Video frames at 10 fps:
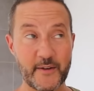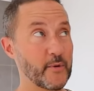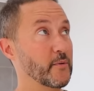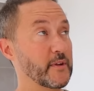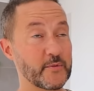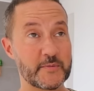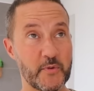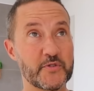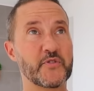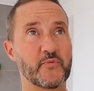Well, it was
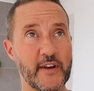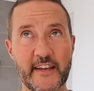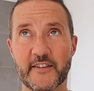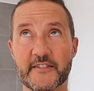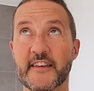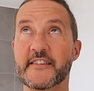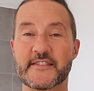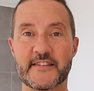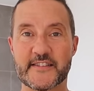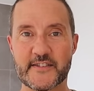supposed to rain all day. The
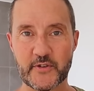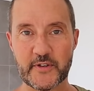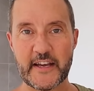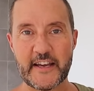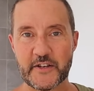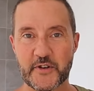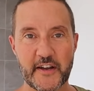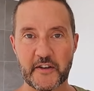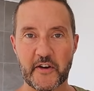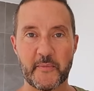sun's still
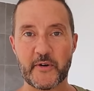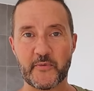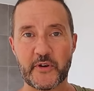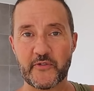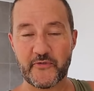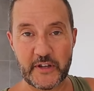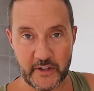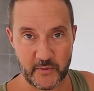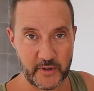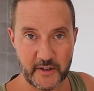trying to come out. We don't feel
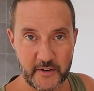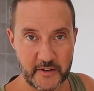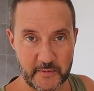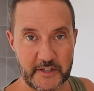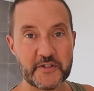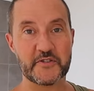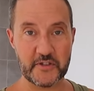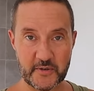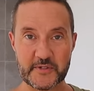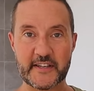like we can go to the beach because
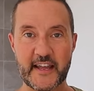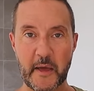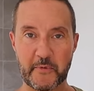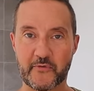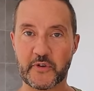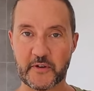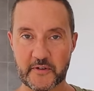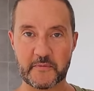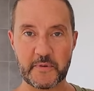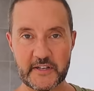you know what's going to happen if we go
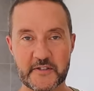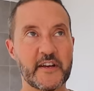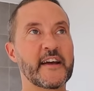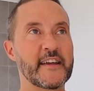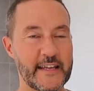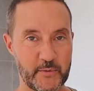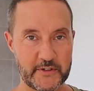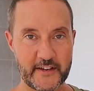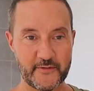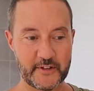to the beach. It will
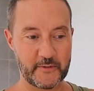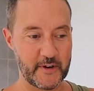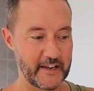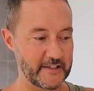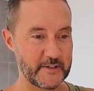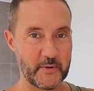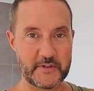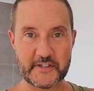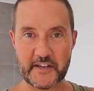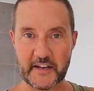definitely rain, so we're
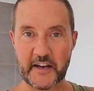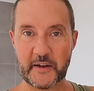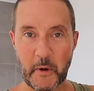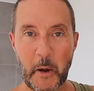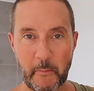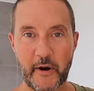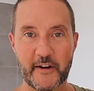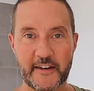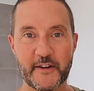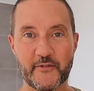just gonna kind of
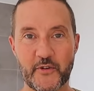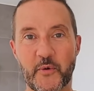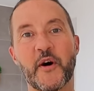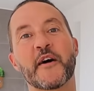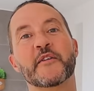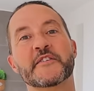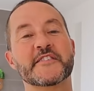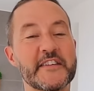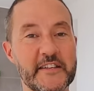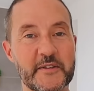park it here for a while and
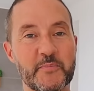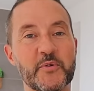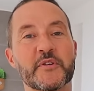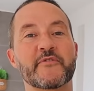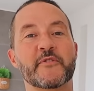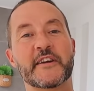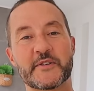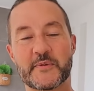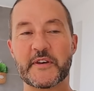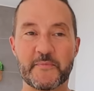sneak to the pool, and if it
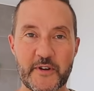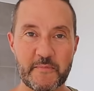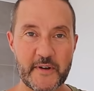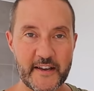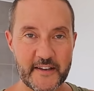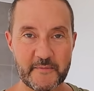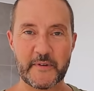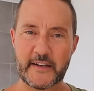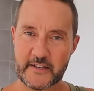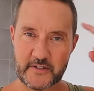rains we come right back up.